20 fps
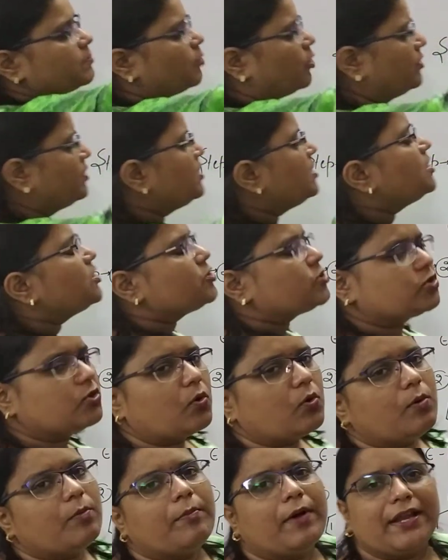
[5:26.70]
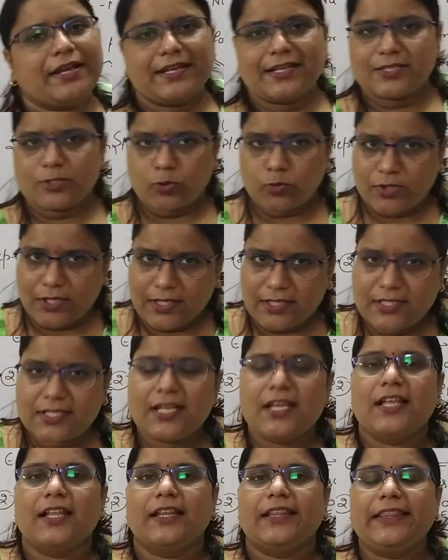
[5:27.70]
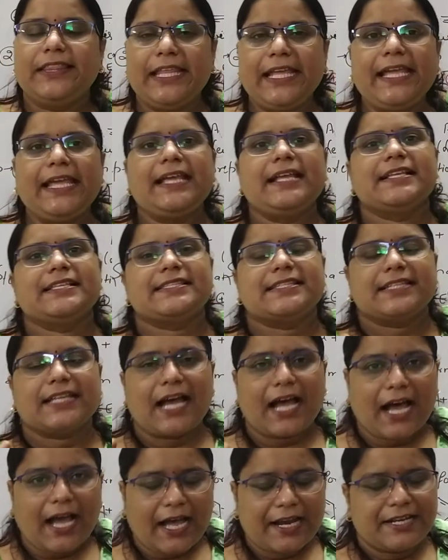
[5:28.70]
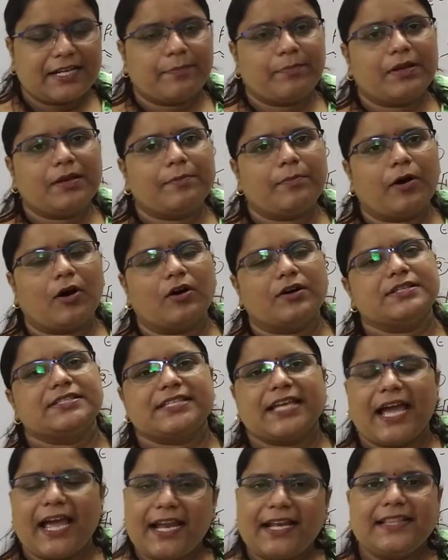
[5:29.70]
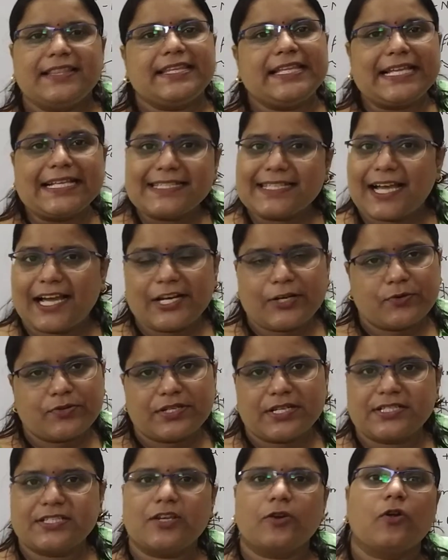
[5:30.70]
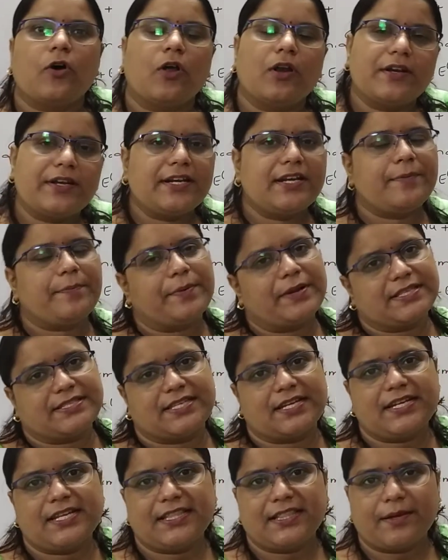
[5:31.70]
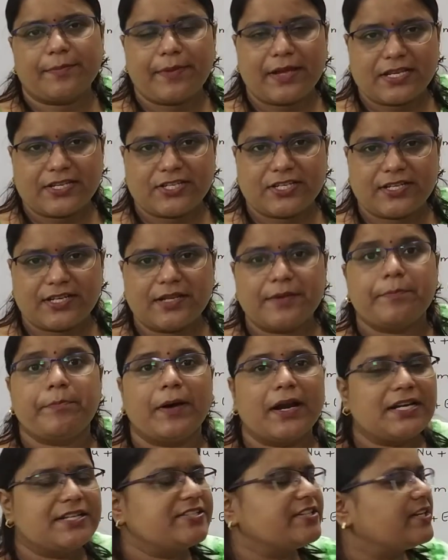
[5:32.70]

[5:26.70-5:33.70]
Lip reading: bond. So, my dear students, these double bonds and these hydrogens are already present in the benzene ring, but